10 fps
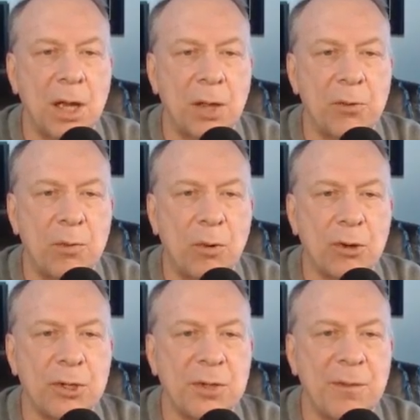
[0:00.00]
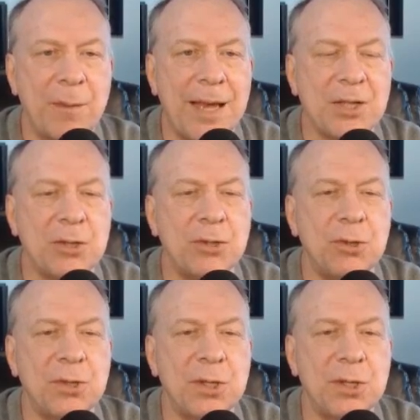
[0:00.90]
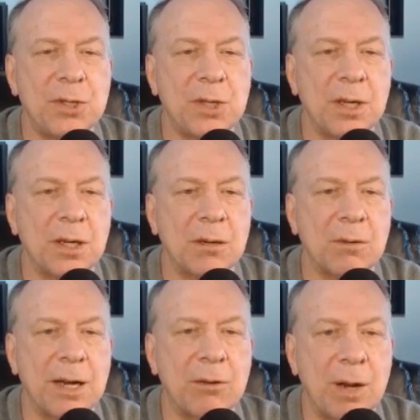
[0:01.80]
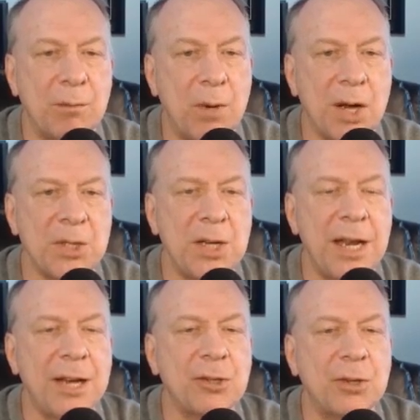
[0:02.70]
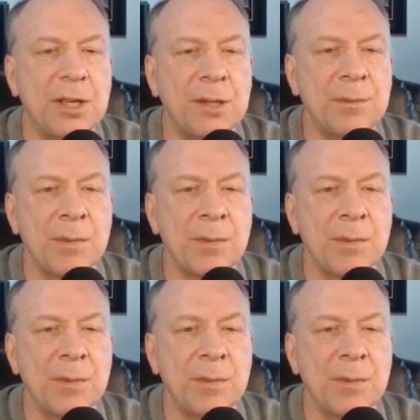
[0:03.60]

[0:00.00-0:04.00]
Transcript: through portions of Massachusetts, right around Boston, actually,